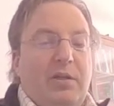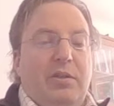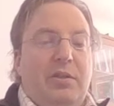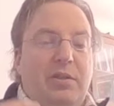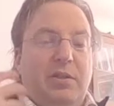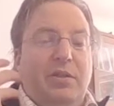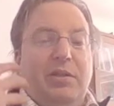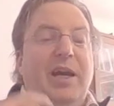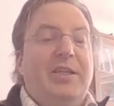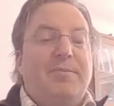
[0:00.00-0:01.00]
The
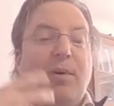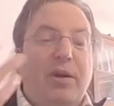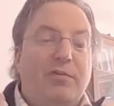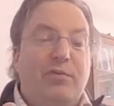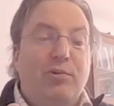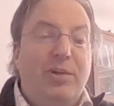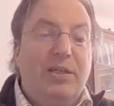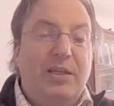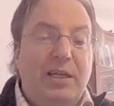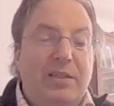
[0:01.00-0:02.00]
nice part of
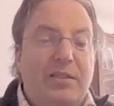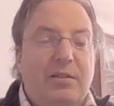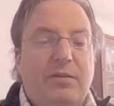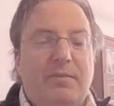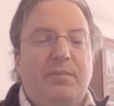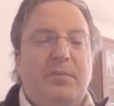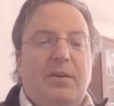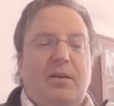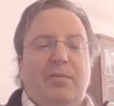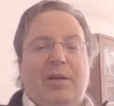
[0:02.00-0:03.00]
doing this,
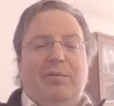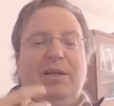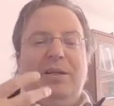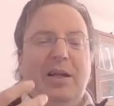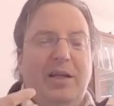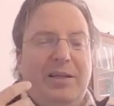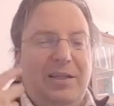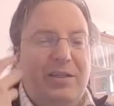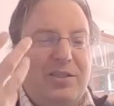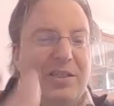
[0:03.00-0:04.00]
by the way,
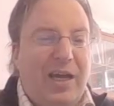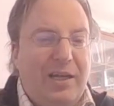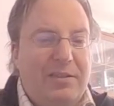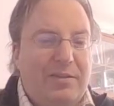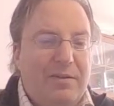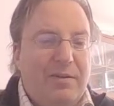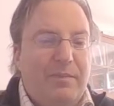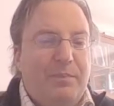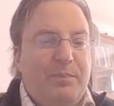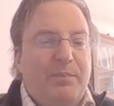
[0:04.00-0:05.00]
is that
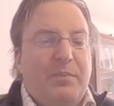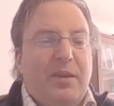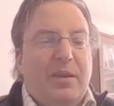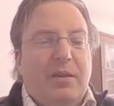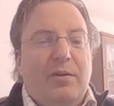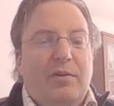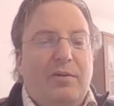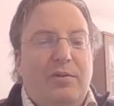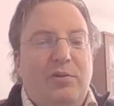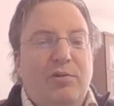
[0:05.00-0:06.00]

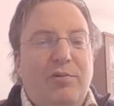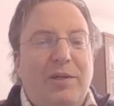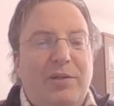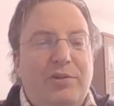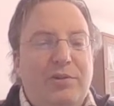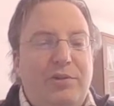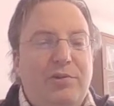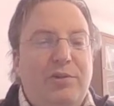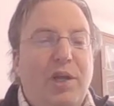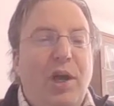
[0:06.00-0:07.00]
you
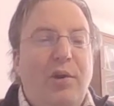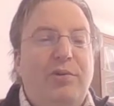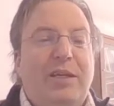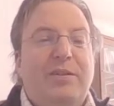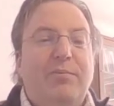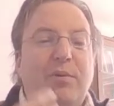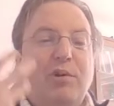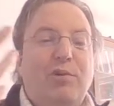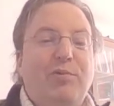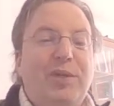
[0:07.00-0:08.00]
know that the
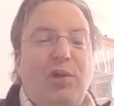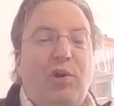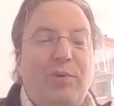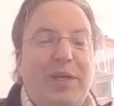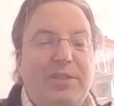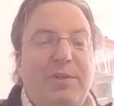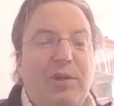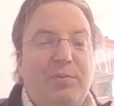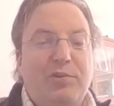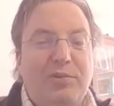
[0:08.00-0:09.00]
model will always be
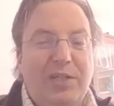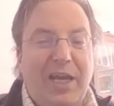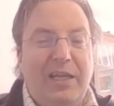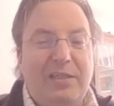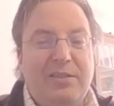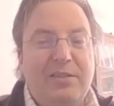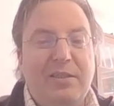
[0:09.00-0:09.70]
up to date